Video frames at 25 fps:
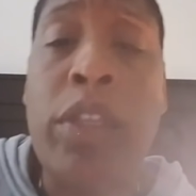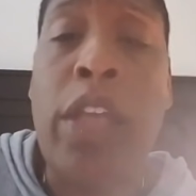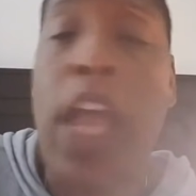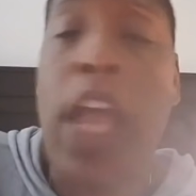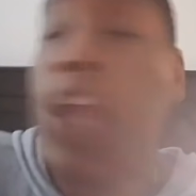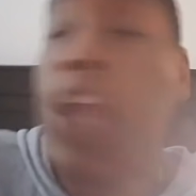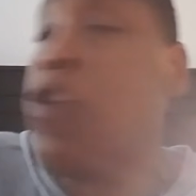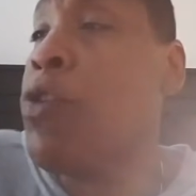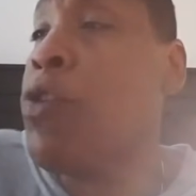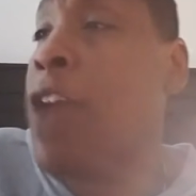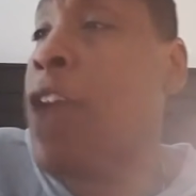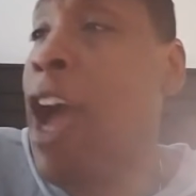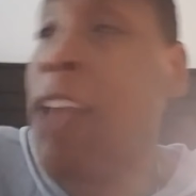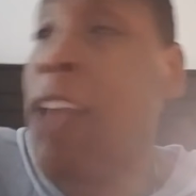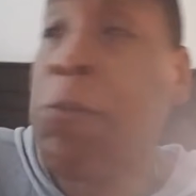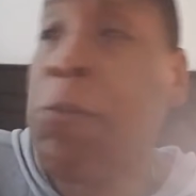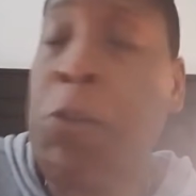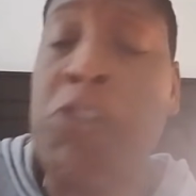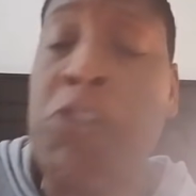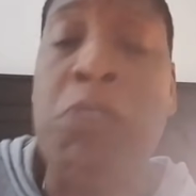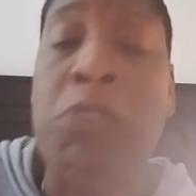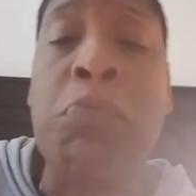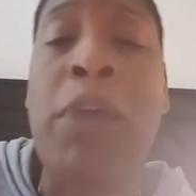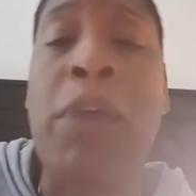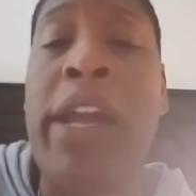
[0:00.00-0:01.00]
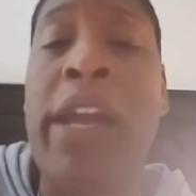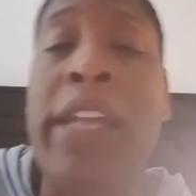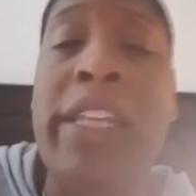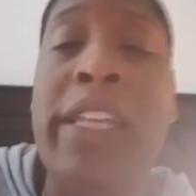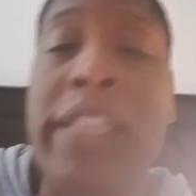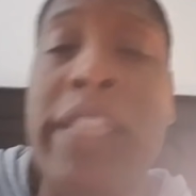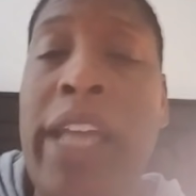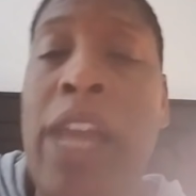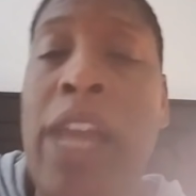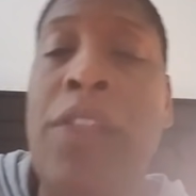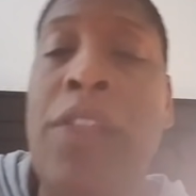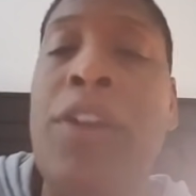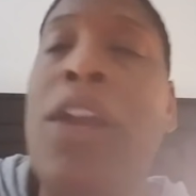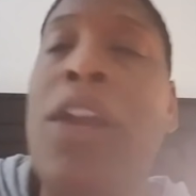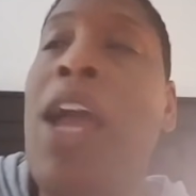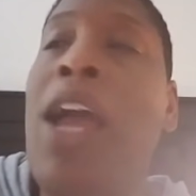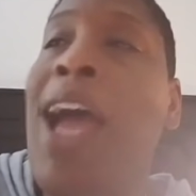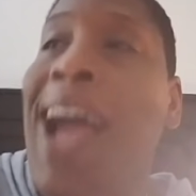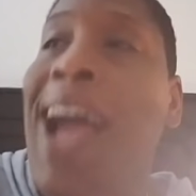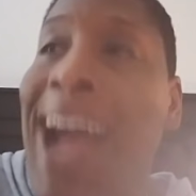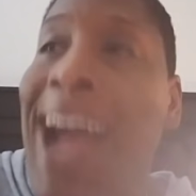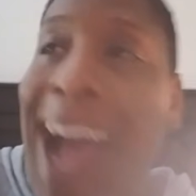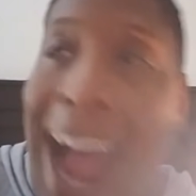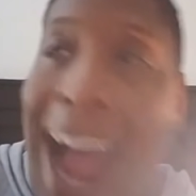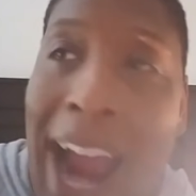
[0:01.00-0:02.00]
and you guys put your money together,
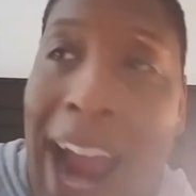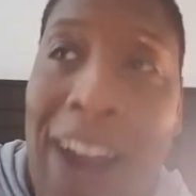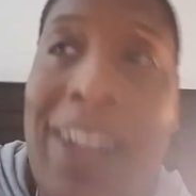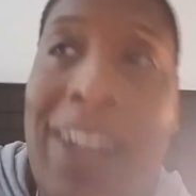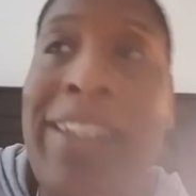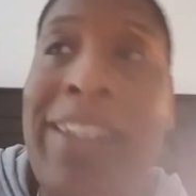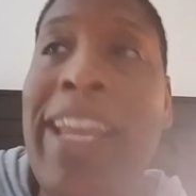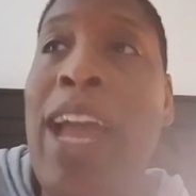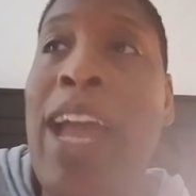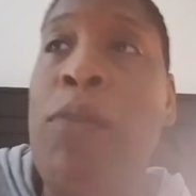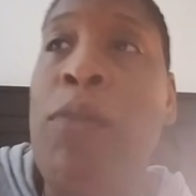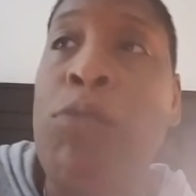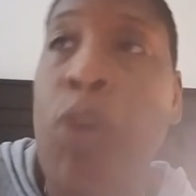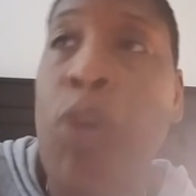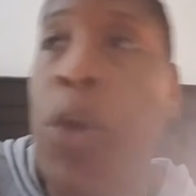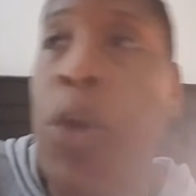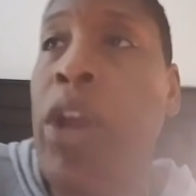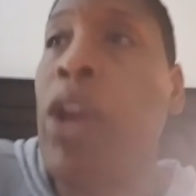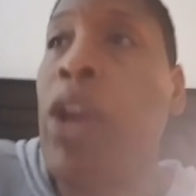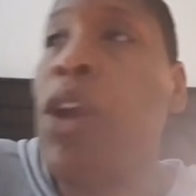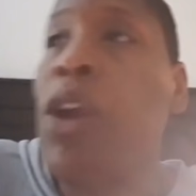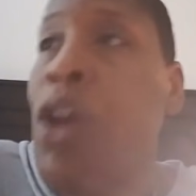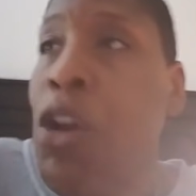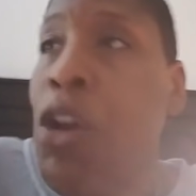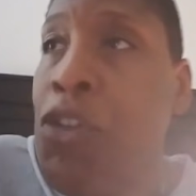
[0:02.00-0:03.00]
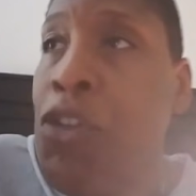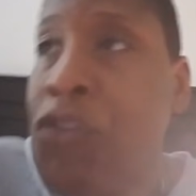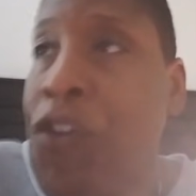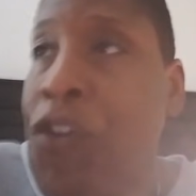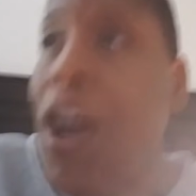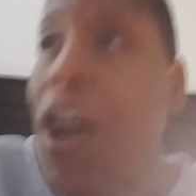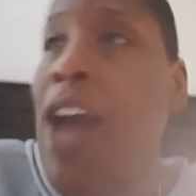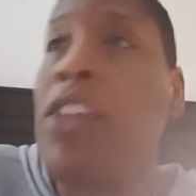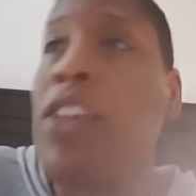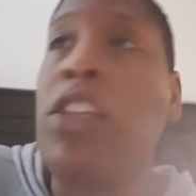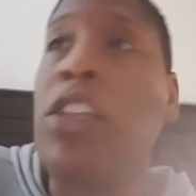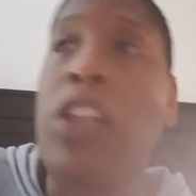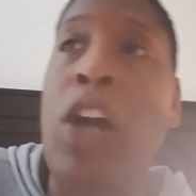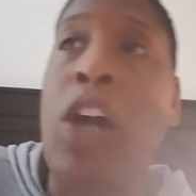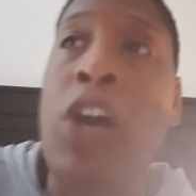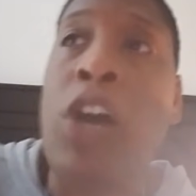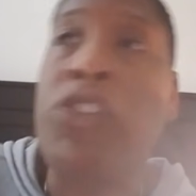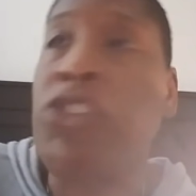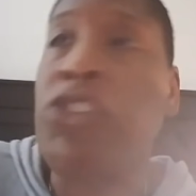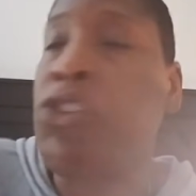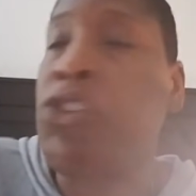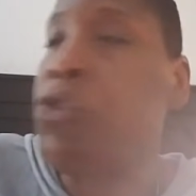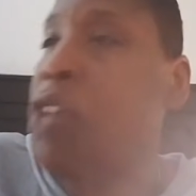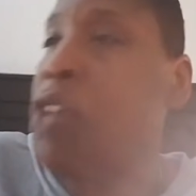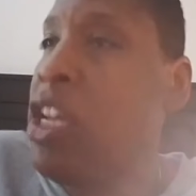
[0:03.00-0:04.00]
hire a damn lawyer, file a
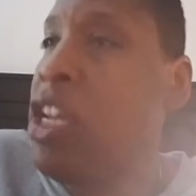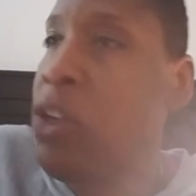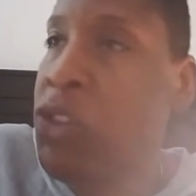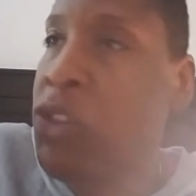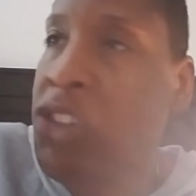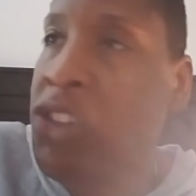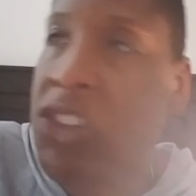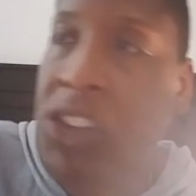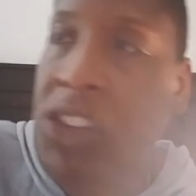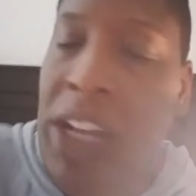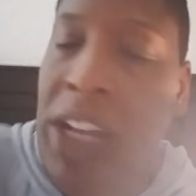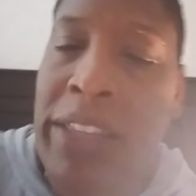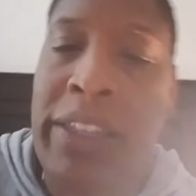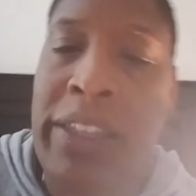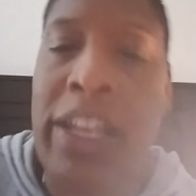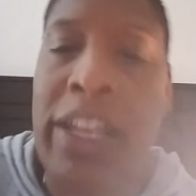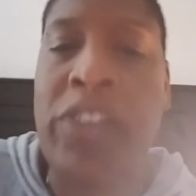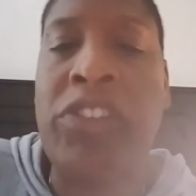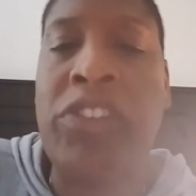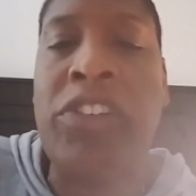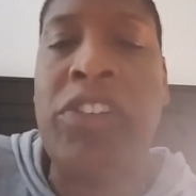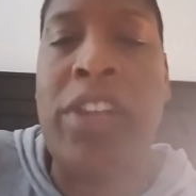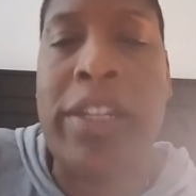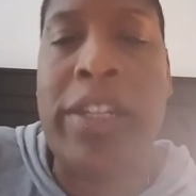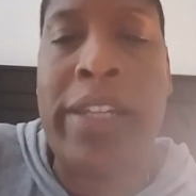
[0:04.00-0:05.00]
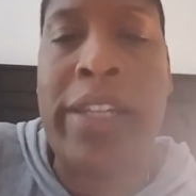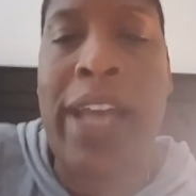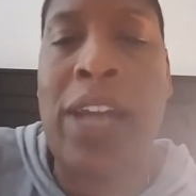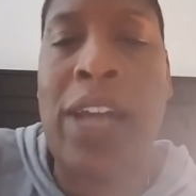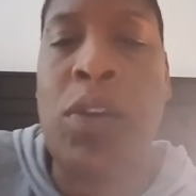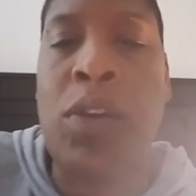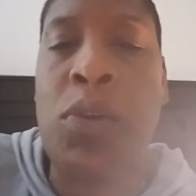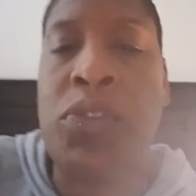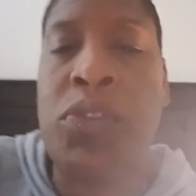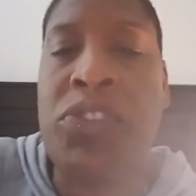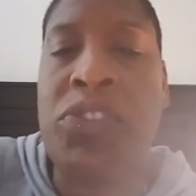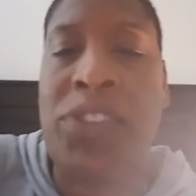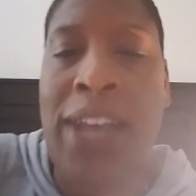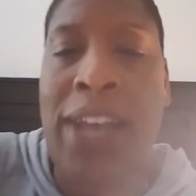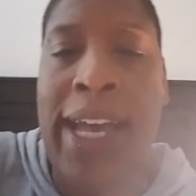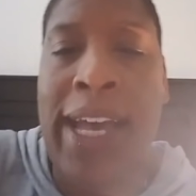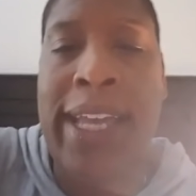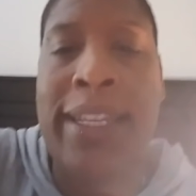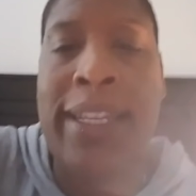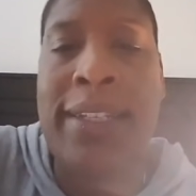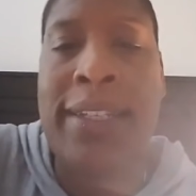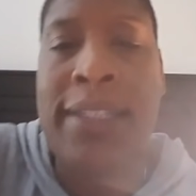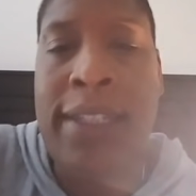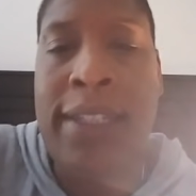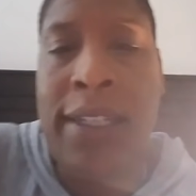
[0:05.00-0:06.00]
lawsuit, it'll shut that shit down on
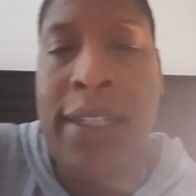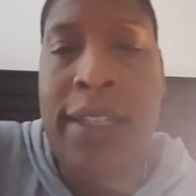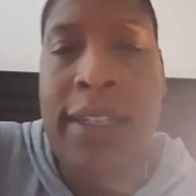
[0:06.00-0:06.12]
site.